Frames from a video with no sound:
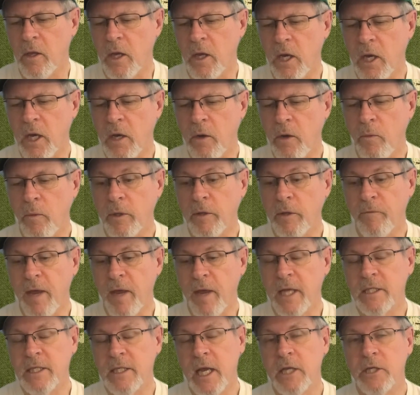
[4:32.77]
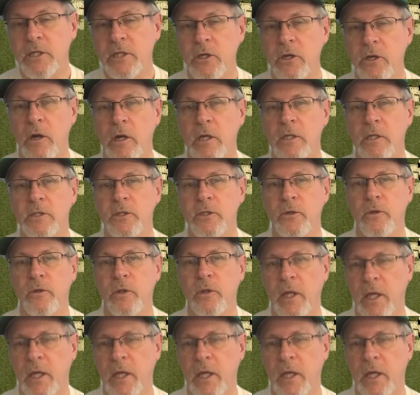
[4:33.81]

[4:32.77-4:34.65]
What the fast action cards do,